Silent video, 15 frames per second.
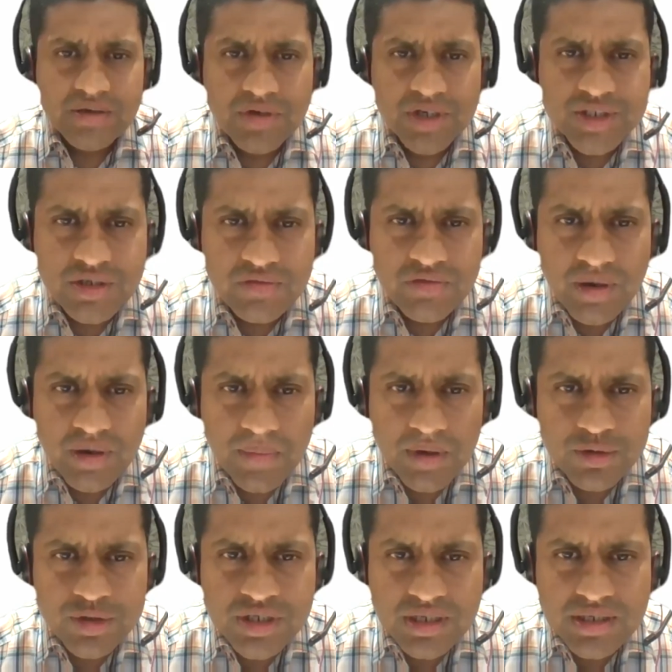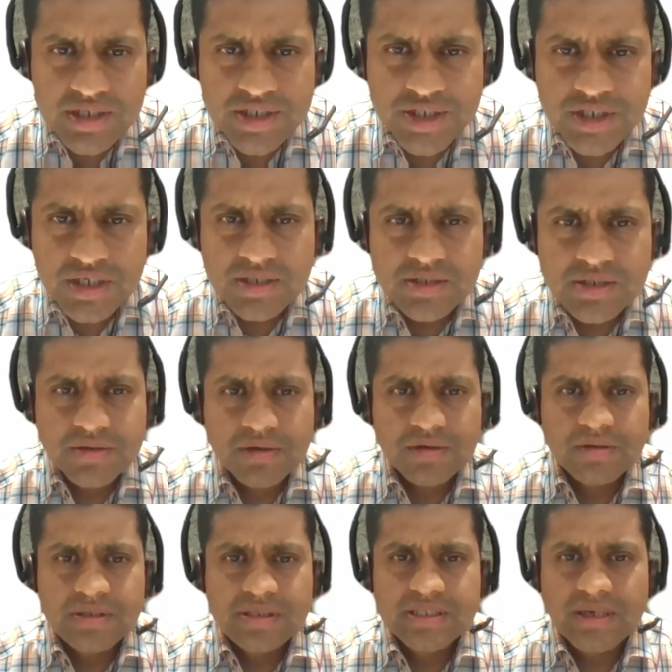a question from Anushka Dixit.
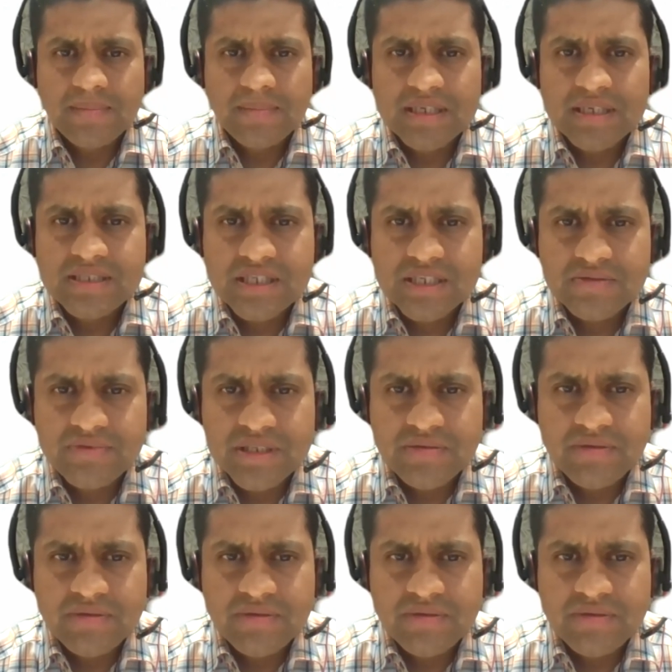So in some cases with